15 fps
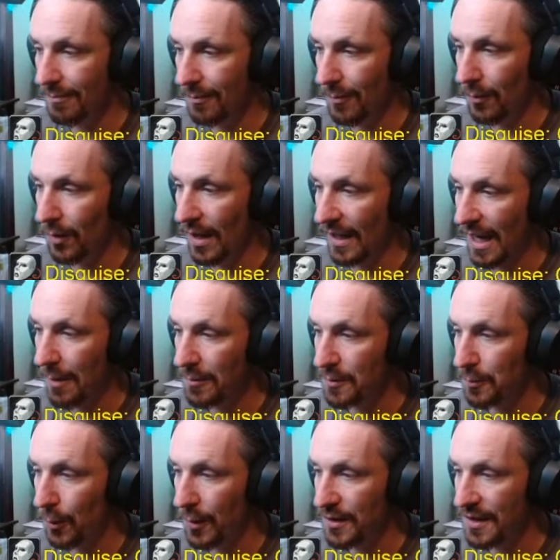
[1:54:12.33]
like I was
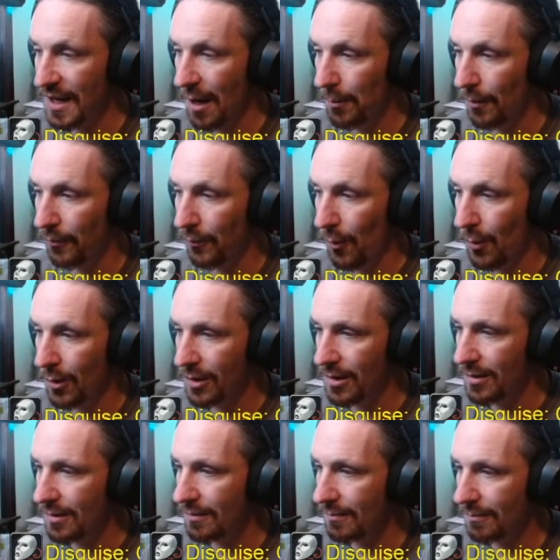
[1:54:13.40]
pointing out before,
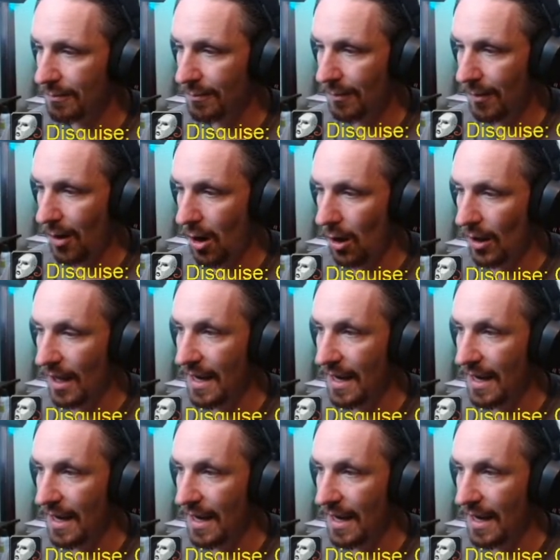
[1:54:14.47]
all I